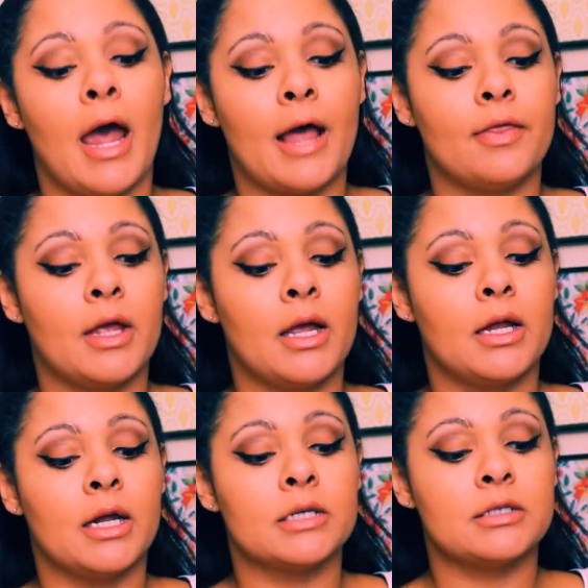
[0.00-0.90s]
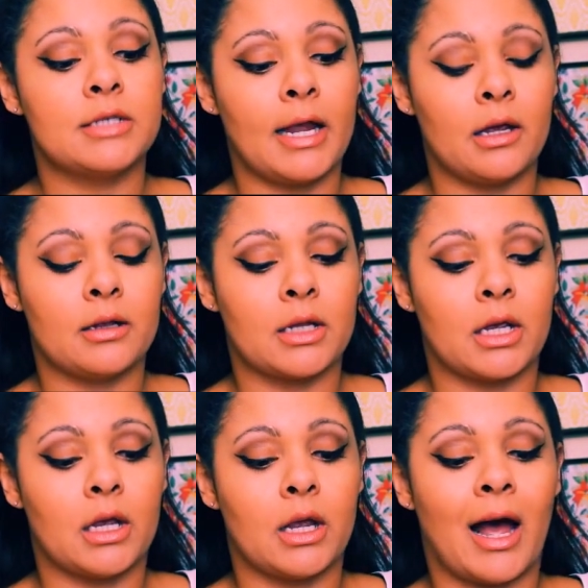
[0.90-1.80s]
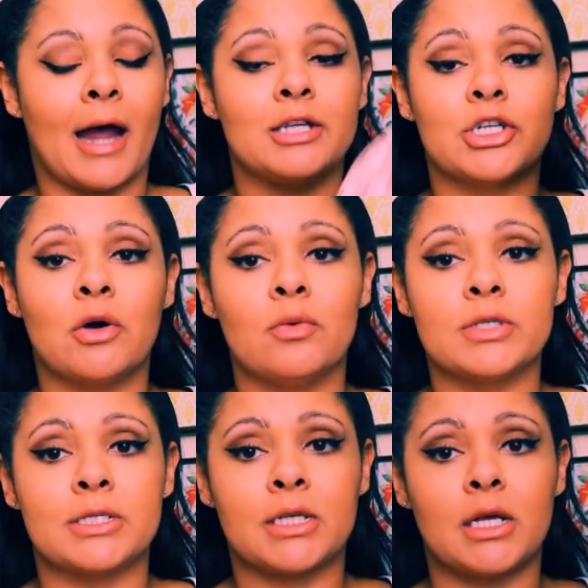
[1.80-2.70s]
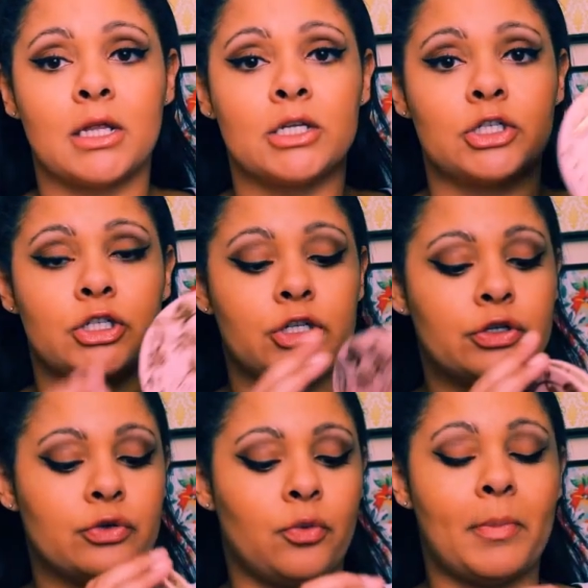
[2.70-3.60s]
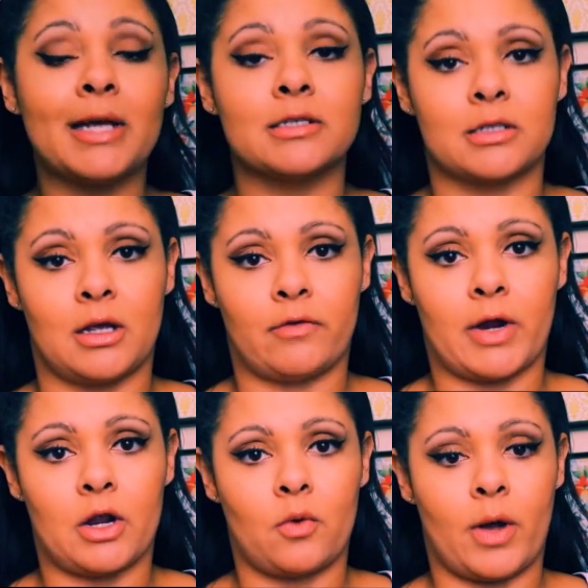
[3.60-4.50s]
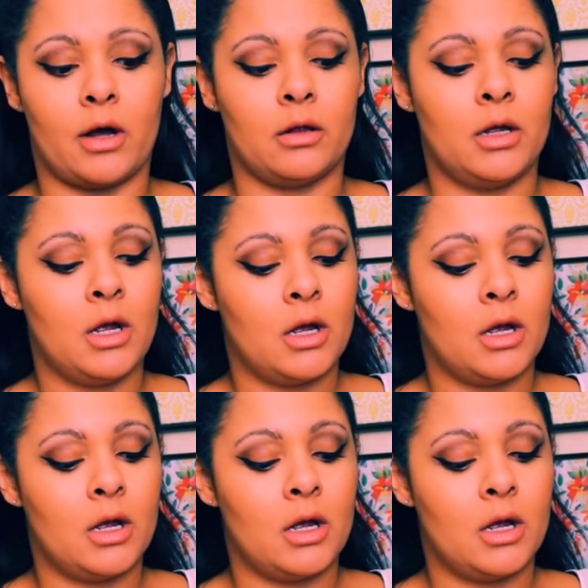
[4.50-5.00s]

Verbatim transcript: And then secondly, I don't see these two mixing very well.